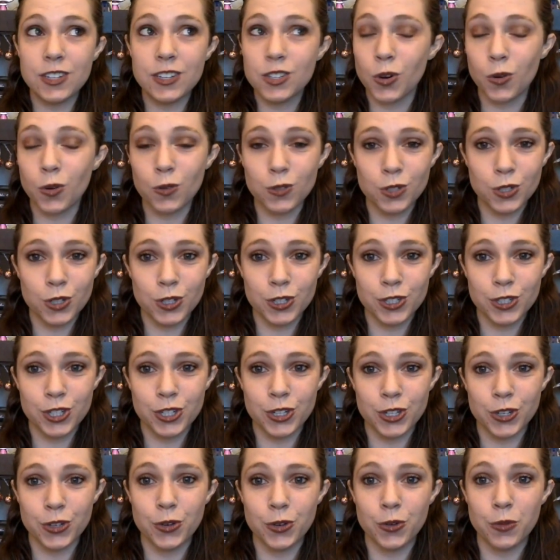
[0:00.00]
He told her
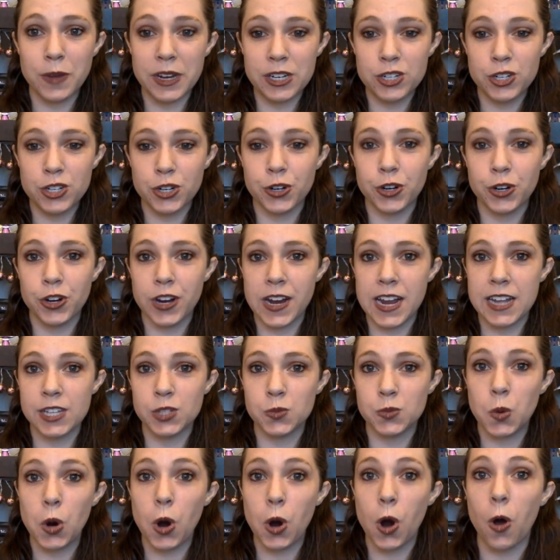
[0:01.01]
to make sure her
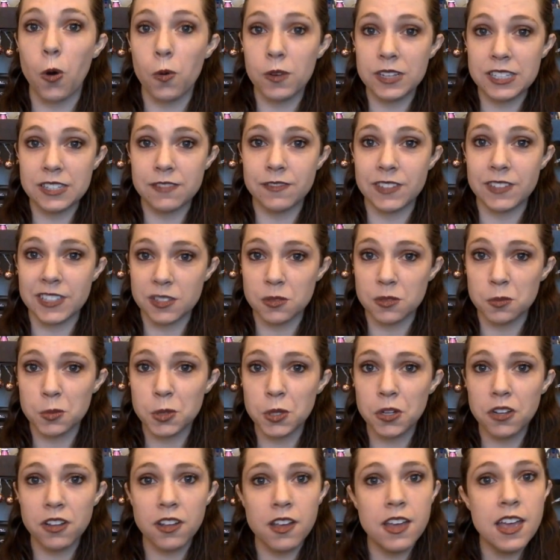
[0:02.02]
hands were always
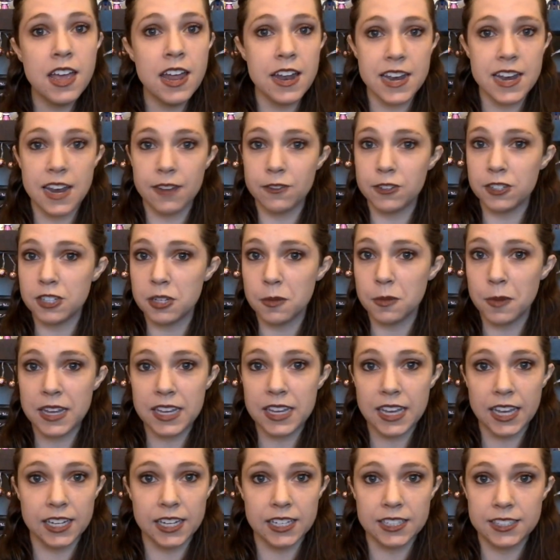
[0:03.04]
visible, never to
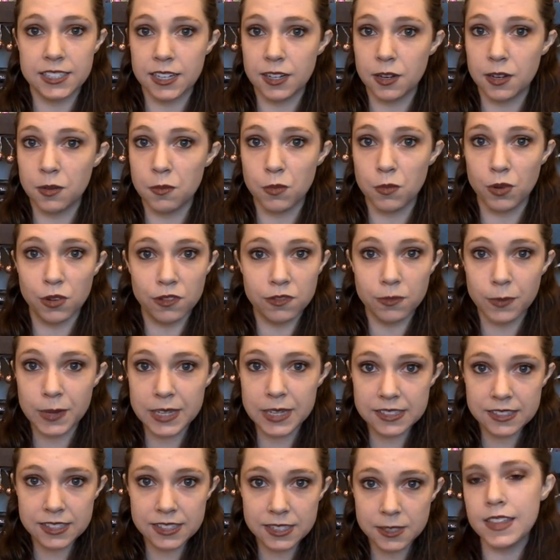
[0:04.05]
make any sudden
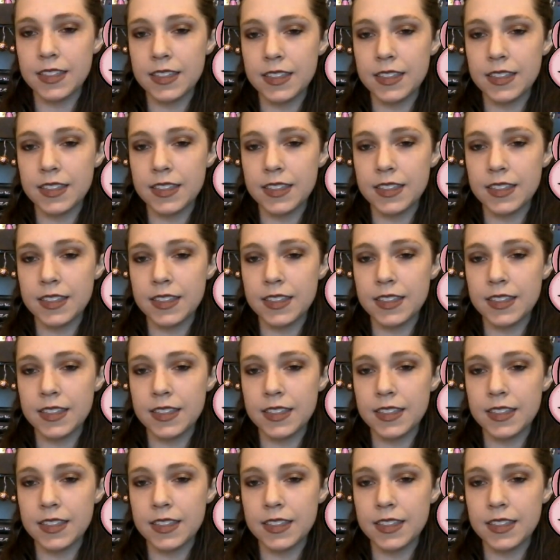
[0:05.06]
movements.